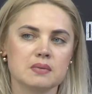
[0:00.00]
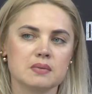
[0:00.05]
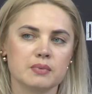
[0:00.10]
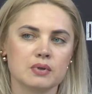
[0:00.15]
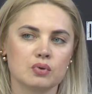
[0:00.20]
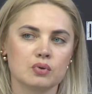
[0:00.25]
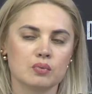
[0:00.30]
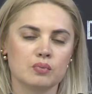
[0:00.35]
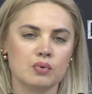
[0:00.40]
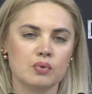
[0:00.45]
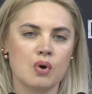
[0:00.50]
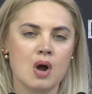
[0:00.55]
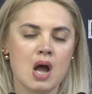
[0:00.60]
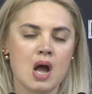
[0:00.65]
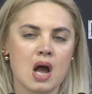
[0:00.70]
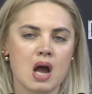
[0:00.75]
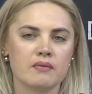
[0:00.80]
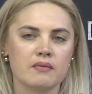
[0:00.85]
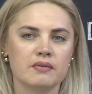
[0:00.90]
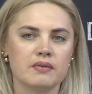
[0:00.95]
to
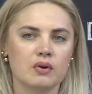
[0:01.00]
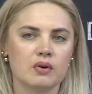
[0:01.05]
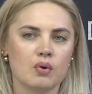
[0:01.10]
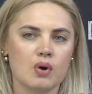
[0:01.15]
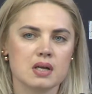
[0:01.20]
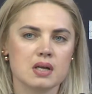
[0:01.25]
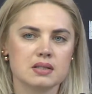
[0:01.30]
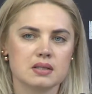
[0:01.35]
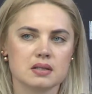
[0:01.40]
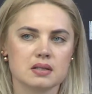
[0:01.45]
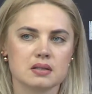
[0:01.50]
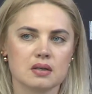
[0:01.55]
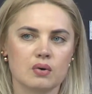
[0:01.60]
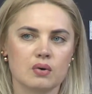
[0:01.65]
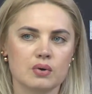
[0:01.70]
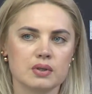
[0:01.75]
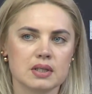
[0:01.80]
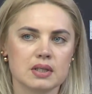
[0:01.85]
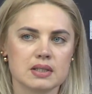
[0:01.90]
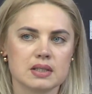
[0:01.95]
care
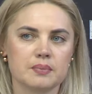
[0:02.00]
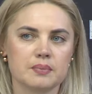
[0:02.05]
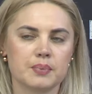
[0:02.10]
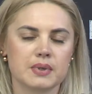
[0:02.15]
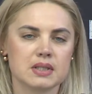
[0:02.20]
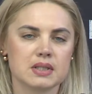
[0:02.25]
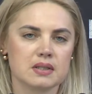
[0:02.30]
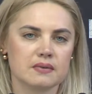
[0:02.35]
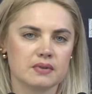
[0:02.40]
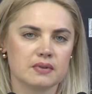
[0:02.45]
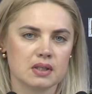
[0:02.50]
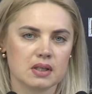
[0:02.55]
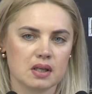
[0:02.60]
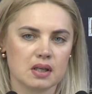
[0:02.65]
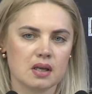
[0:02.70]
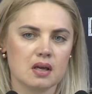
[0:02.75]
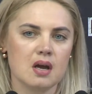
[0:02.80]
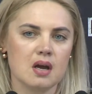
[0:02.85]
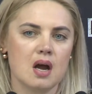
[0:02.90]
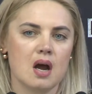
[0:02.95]
about these
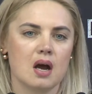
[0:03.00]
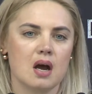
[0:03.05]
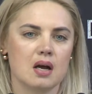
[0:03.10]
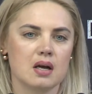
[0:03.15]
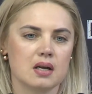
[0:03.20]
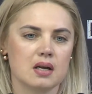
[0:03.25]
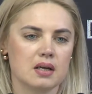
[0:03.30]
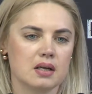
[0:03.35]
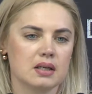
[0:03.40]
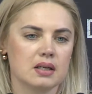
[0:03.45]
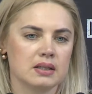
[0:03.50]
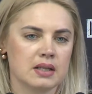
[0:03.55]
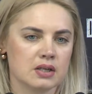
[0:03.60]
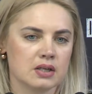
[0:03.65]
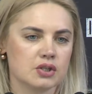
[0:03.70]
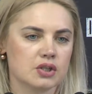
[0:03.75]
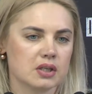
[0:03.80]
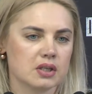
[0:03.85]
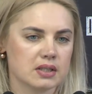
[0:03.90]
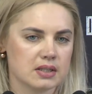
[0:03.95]
children
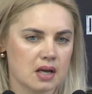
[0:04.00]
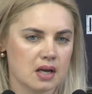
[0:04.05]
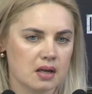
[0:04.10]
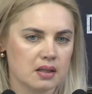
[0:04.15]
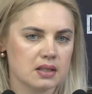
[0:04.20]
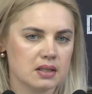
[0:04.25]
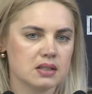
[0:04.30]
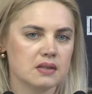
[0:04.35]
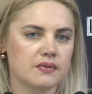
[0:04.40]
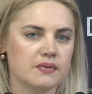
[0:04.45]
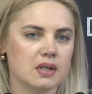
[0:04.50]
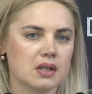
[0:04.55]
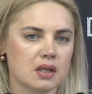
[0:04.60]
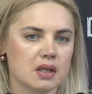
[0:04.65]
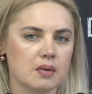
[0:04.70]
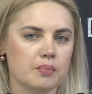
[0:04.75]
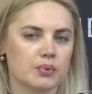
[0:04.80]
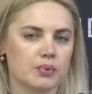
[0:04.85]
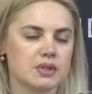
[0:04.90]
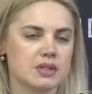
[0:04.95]
further on. That's
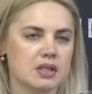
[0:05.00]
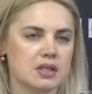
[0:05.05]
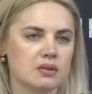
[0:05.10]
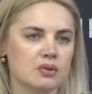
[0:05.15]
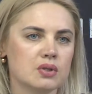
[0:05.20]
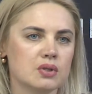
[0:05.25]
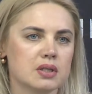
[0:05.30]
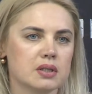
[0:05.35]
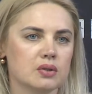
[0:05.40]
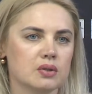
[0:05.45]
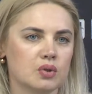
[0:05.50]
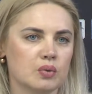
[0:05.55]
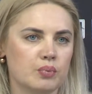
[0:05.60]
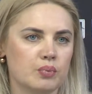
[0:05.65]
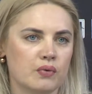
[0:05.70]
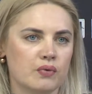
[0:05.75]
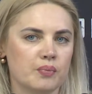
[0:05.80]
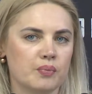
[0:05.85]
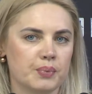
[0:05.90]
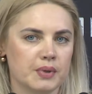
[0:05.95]
why the
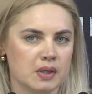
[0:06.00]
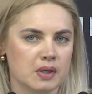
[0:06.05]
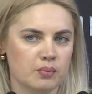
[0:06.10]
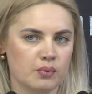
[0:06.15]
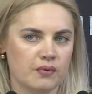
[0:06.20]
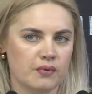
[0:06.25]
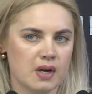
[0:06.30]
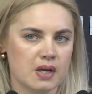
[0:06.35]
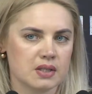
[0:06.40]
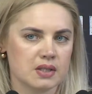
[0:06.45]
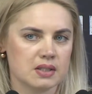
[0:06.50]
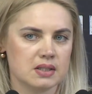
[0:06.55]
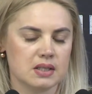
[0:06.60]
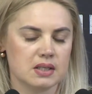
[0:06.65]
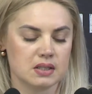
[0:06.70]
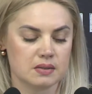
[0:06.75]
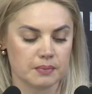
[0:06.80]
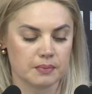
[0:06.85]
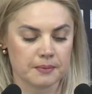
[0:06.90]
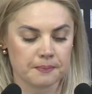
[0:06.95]
representatives and
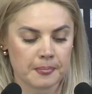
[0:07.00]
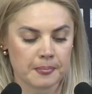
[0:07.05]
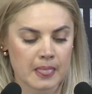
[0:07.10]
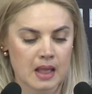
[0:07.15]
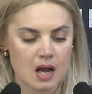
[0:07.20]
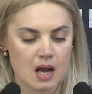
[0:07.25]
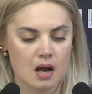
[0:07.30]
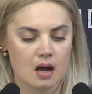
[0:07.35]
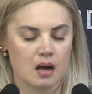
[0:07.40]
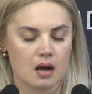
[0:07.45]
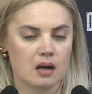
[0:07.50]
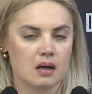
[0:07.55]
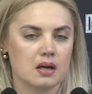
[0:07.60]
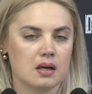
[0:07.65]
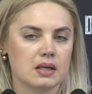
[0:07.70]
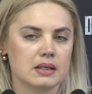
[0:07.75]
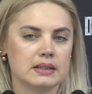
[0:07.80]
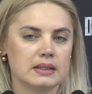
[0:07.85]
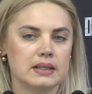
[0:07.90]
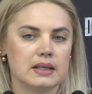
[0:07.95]
employees of our
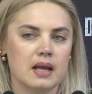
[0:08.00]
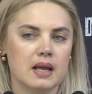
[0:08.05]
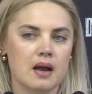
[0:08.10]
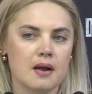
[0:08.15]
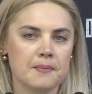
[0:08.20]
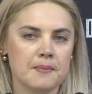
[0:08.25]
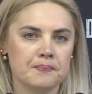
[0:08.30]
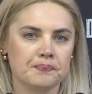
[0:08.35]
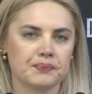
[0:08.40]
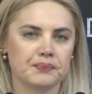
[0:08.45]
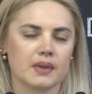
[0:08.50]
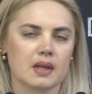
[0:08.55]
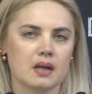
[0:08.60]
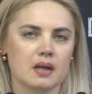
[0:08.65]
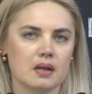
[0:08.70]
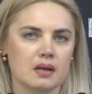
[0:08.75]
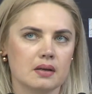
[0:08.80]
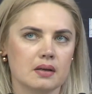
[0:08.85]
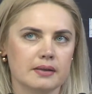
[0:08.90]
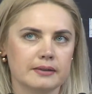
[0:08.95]
institutions have been also
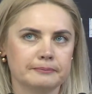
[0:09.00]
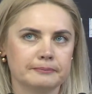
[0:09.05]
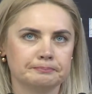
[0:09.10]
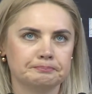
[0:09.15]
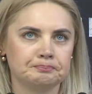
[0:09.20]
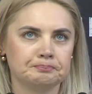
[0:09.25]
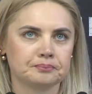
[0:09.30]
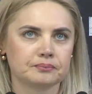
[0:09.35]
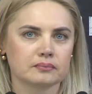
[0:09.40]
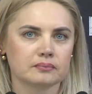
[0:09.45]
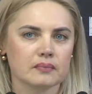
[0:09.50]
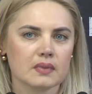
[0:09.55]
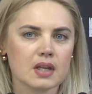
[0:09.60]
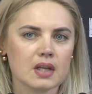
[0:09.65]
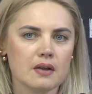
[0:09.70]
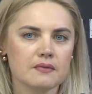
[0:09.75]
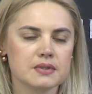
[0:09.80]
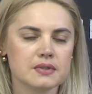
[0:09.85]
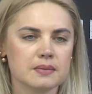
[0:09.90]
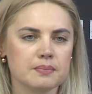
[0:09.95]
evacuated to
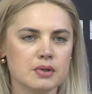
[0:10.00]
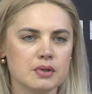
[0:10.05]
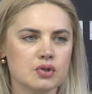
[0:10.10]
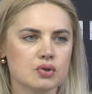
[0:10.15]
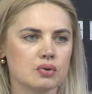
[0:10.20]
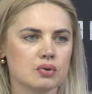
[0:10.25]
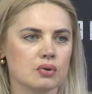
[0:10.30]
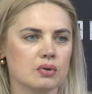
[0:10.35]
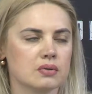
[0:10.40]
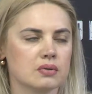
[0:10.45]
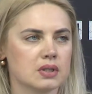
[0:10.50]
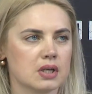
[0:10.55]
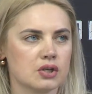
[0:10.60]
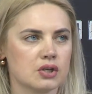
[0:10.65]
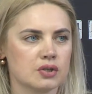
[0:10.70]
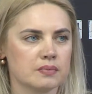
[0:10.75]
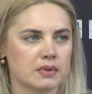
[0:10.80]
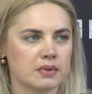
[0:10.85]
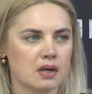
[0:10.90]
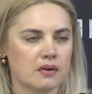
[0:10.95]
stay with
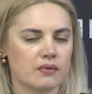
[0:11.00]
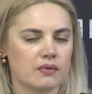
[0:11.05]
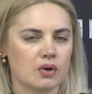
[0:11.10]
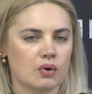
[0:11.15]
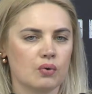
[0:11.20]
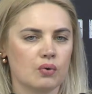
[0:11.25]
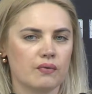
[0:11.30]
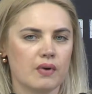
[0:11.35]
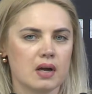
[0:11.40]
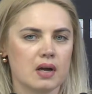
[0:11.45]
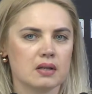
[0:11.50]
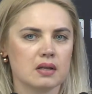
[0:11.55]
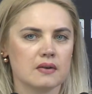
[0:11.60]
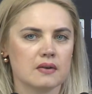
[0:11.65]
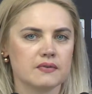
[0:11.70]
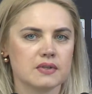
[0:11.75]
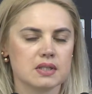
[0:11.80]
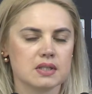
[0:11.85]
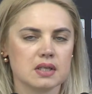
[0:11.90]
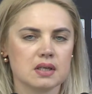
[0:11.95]
the children
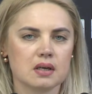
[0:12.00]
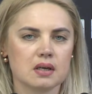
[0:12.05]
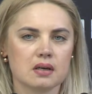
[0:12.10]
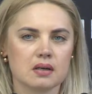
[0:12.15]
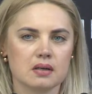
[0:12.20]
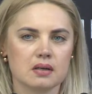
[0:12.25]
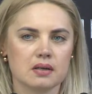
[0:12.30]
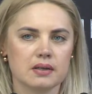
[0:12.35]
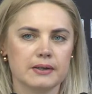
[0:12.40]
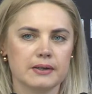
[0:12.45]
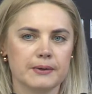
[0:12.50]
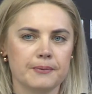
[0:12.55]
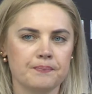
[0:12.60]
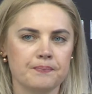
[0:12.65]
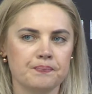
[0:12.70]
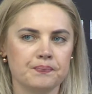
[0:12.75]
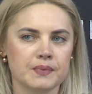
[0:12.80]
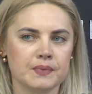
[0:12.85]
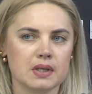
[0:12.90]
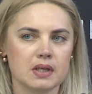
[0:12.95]
abroad
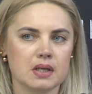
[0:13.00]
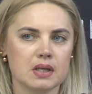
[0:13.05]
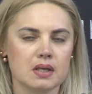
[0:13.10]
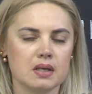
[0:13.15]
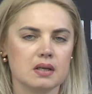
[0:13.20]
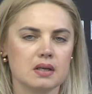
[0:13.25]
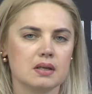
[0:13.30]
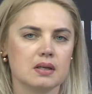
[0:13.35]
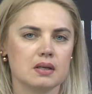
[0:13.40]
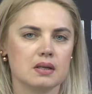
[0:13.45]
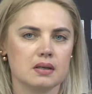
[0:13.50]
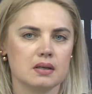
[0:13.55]
24/7.